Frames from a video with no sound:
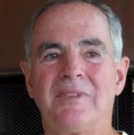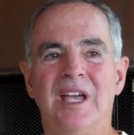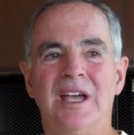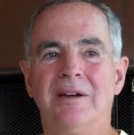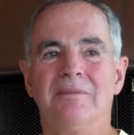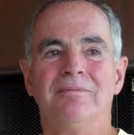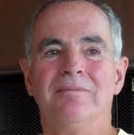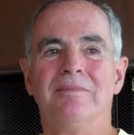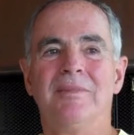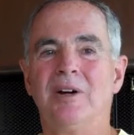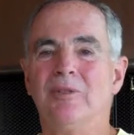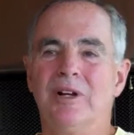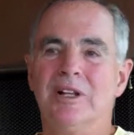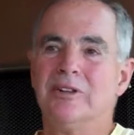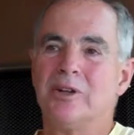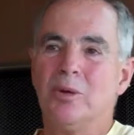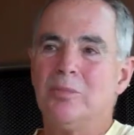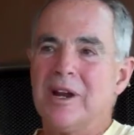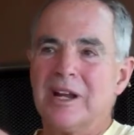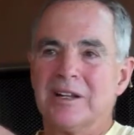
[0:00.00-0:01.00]
Yeah, oh
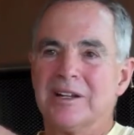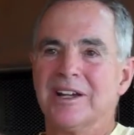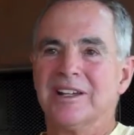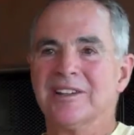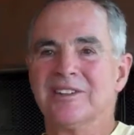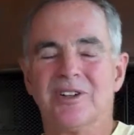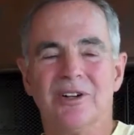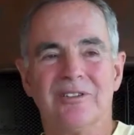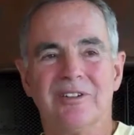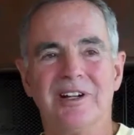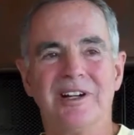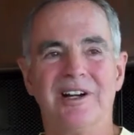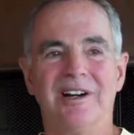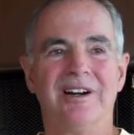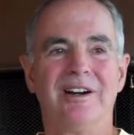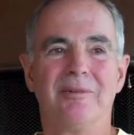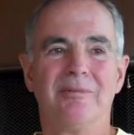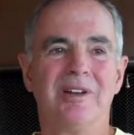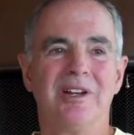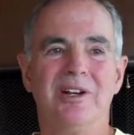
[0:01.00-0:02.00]
well, nobody does over
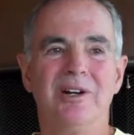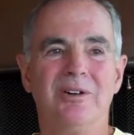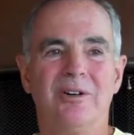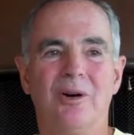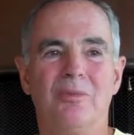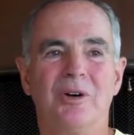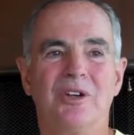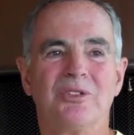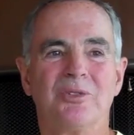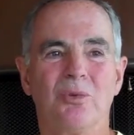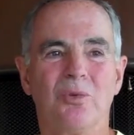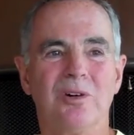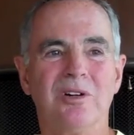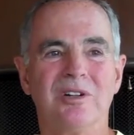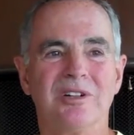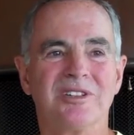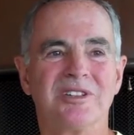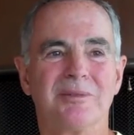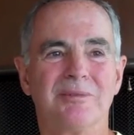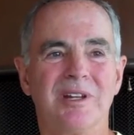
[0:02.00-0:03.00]
here. I mean, you're almost
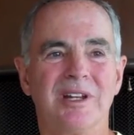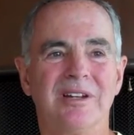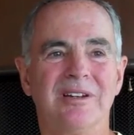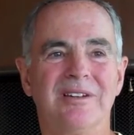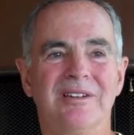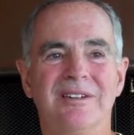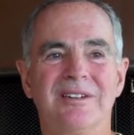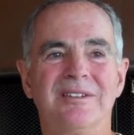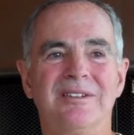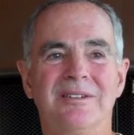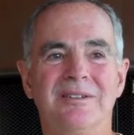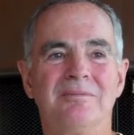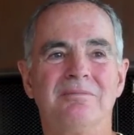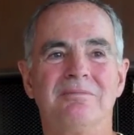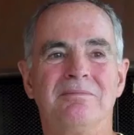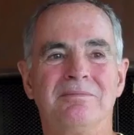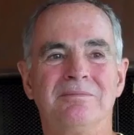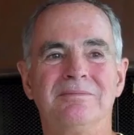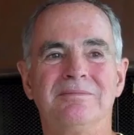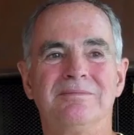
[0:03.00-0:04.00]
worse. But
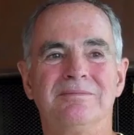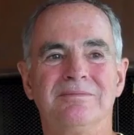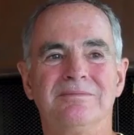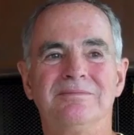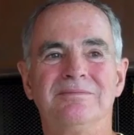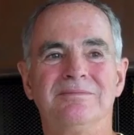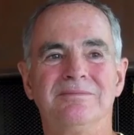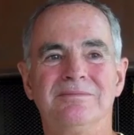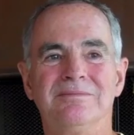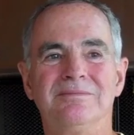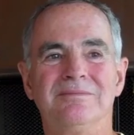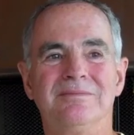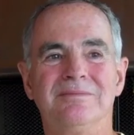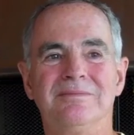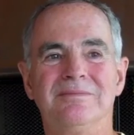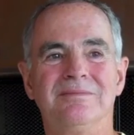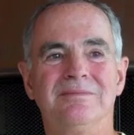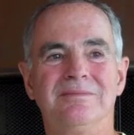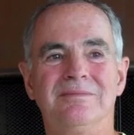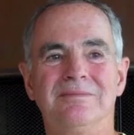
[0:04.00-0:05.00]
it's just an old log
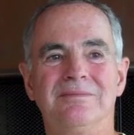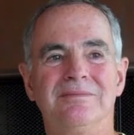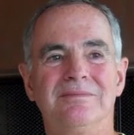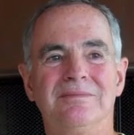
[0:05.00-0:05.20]
cabin, like.